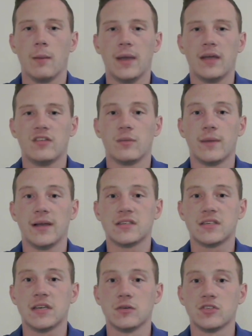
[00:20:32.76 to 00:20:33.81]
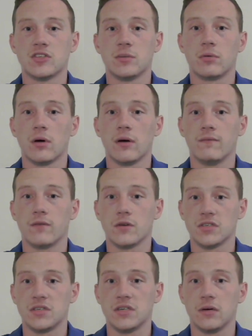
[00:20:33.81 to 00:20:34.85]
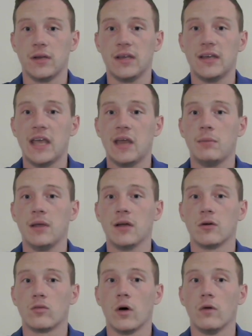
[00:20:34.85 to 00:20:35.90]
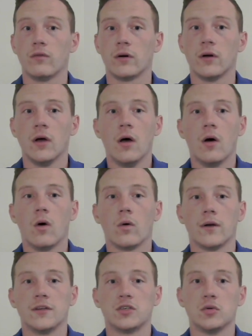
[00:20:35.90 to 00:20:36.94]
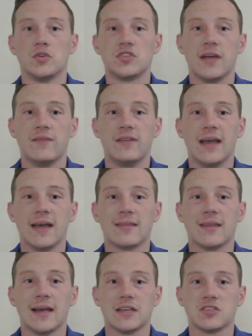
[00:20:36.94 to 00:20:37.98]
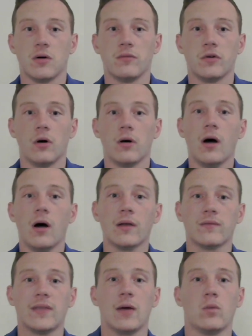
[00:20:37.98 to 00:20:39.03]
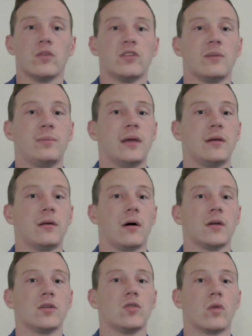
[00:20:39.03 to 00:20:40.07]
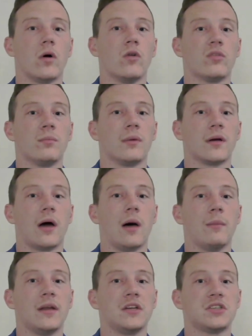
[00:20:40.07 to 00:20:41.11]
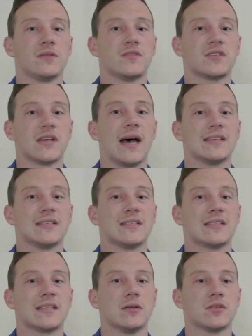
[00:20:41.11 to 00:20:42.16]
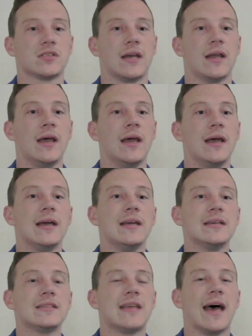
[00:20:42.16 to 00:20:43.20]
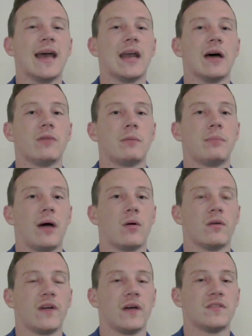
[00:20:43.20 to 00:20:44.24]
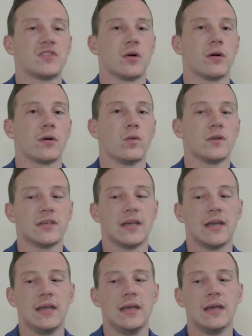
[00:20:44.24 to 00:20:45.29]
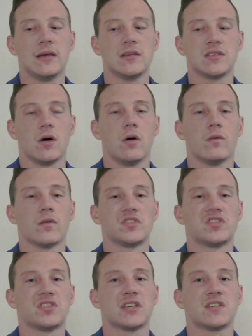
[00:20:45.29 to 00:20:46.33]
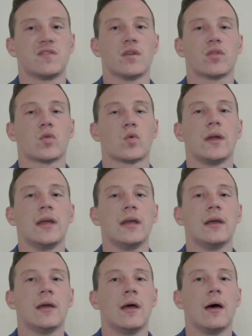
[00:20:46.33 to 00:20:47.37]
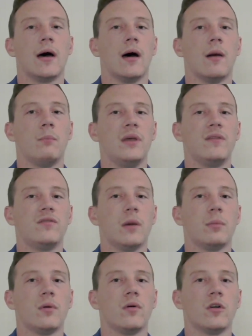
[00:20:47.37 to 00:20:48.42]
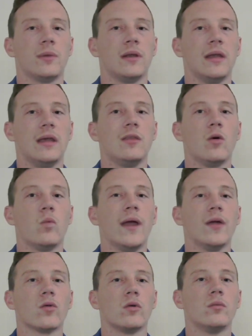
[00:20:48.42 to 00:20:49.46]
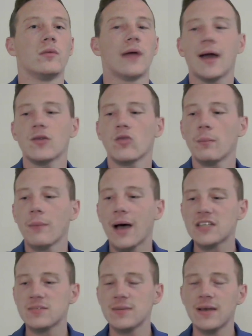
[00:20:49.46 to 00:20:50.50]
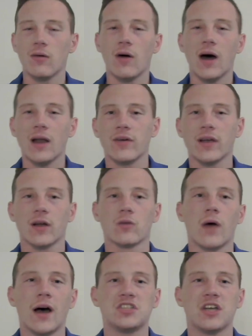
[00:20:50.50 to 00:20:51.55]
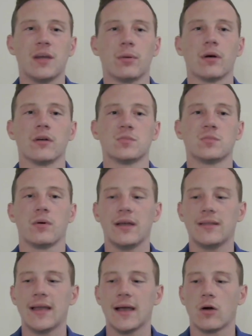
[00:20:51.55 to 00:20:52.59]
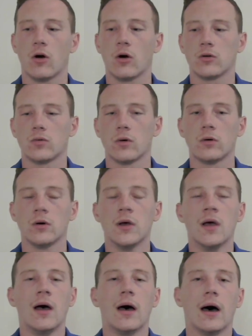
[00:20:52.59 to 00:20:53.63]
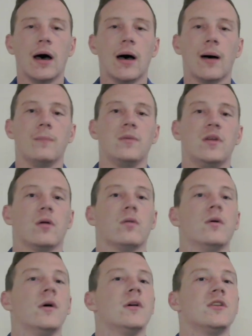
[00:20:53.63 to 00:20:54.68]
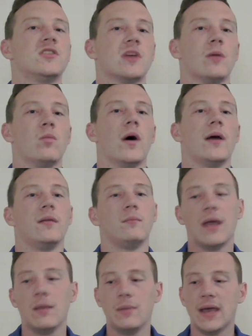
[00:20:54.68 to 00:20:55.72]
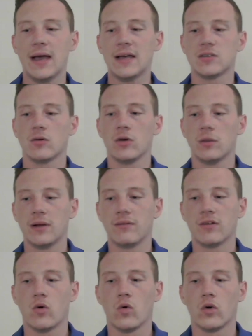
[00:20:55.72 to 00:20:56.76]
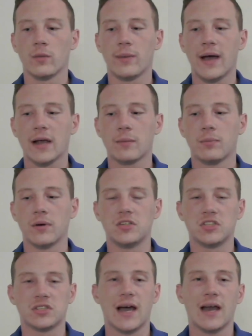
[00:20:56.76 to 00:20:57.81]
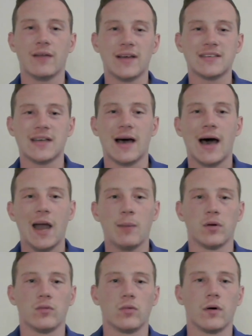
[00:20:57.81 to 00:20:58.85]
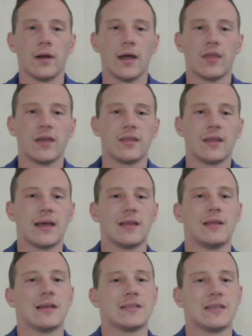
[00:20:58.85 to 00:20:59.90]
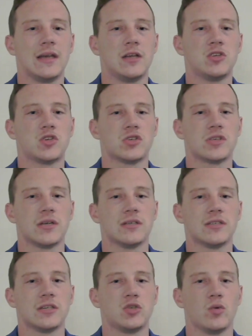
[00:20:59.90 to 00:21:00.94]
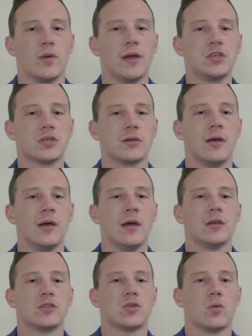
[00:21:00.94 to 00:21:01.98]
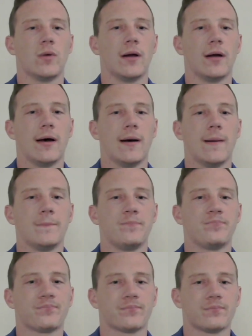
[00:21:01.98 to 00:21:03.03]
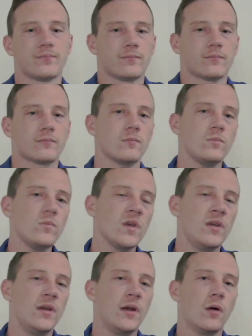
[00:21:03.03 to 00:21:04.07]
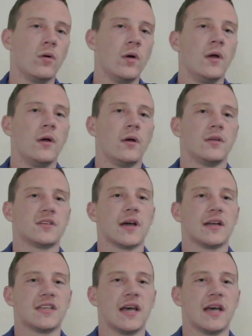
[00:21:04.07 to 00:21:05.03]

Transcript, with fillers: man to man skills to broaden versatility, can be a rover or a true safety at the next level. A lot of that will depend on growth, but combination of size and skill set is that of a power five starter. Once again, he is over six foot three, uh, beefed up a little bit in the weight room. Kind of reminds me a lot of like a Rodjay Burns playing that card role. Um, you know, somewhat, maybe as a little bit of a cornerback, but just kind of as a hybrid role. And I think that, that that's an interesting situation to where, um, you know, Scott